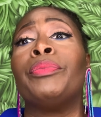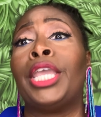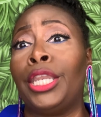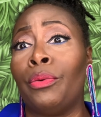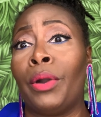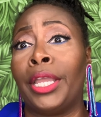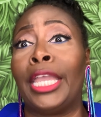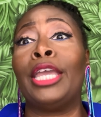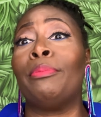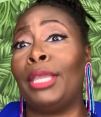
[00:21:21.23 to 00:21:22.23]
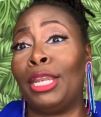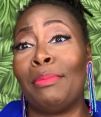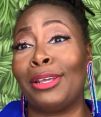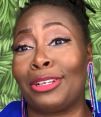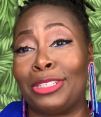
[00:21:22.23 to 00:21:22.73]
Anyway, in many
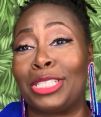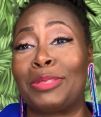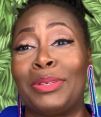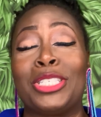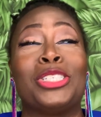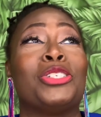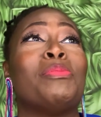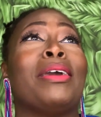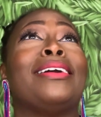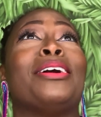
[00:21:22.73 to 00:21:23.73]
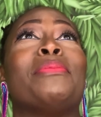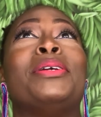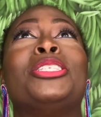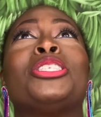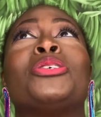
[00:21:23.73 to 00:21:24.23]
medical expenses you may come
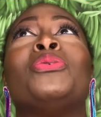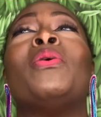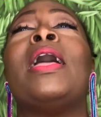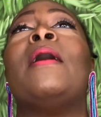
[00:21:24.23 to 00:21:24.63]
into